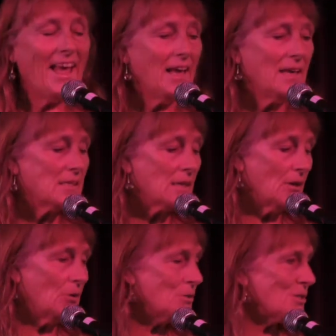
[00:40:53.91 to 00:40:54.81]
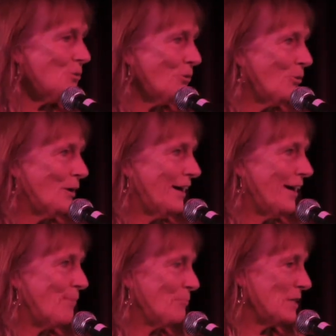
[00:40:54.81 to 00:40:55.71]
Who saw
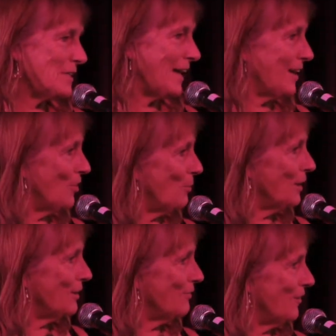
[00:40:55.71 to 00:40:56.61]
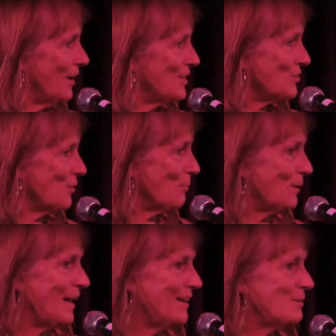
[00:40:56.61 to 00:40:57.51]
his economic advisor on
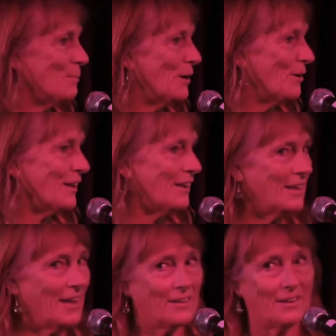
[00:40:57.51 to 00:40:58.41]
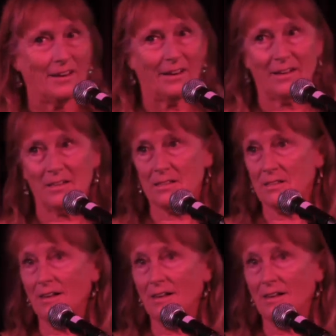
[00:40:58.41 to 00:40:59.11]
Planet America the other night?